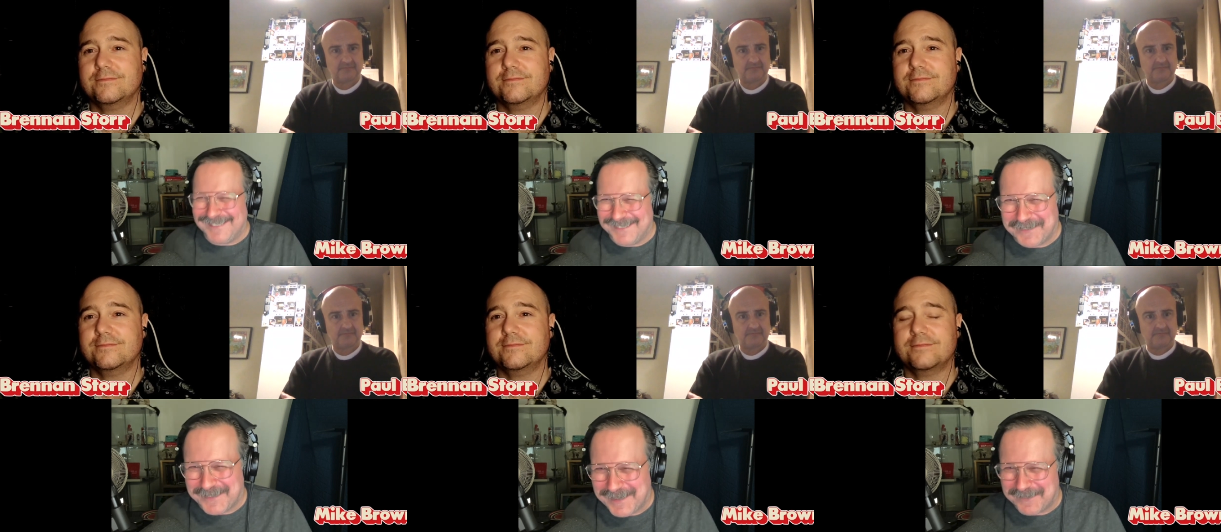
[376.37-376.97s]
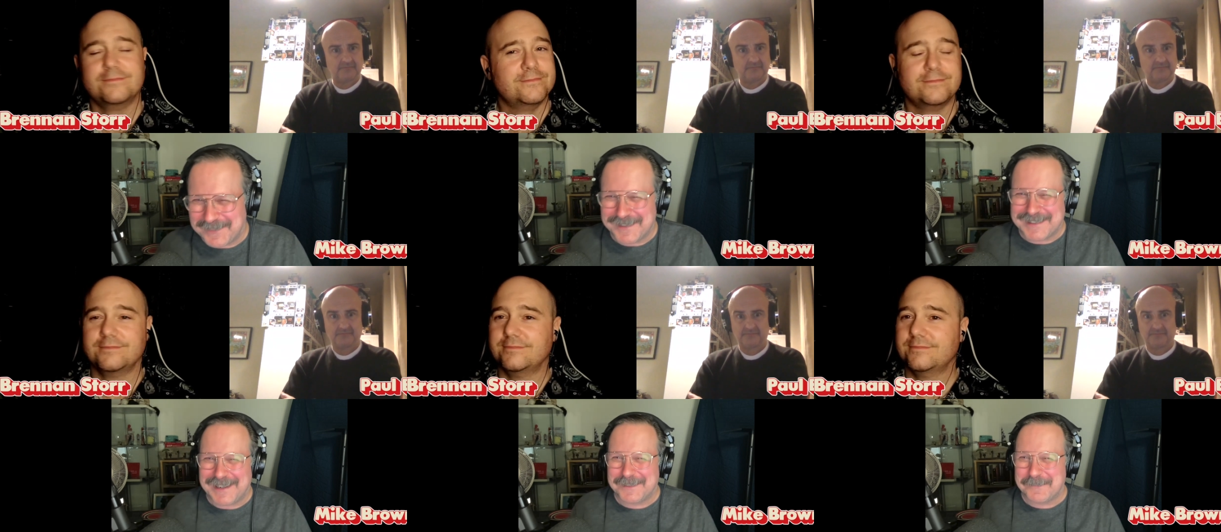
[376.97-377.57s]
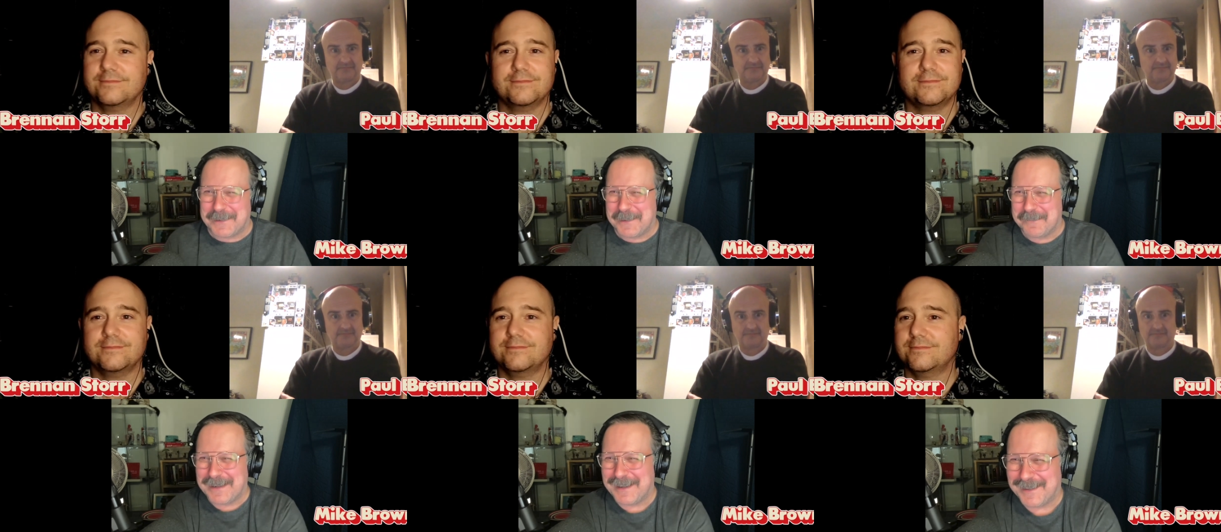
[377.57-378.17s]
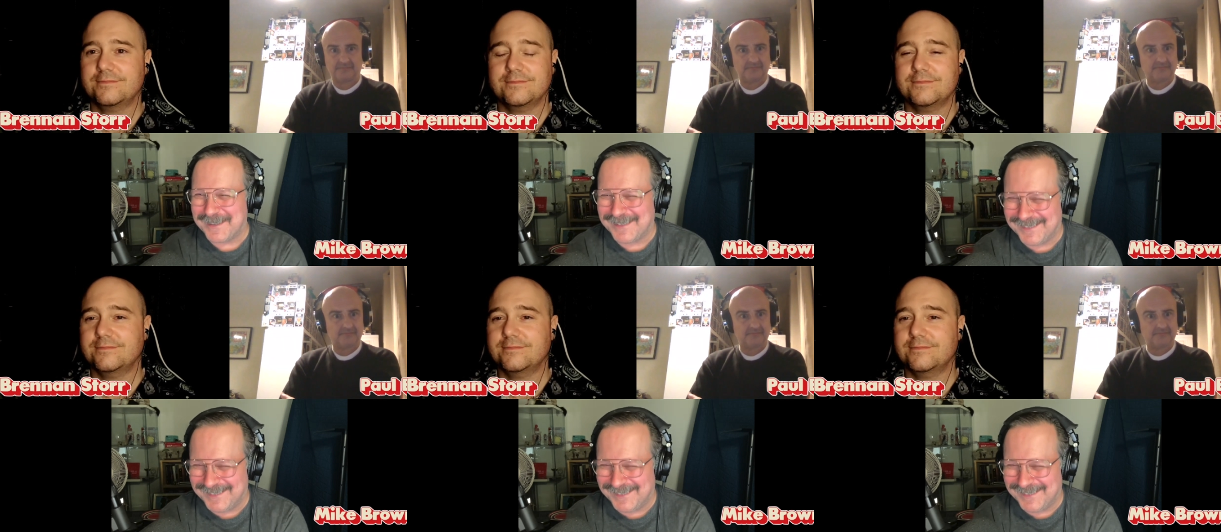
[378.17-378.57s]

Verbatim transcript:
Speaker 1: if you're ever attacked by a bear.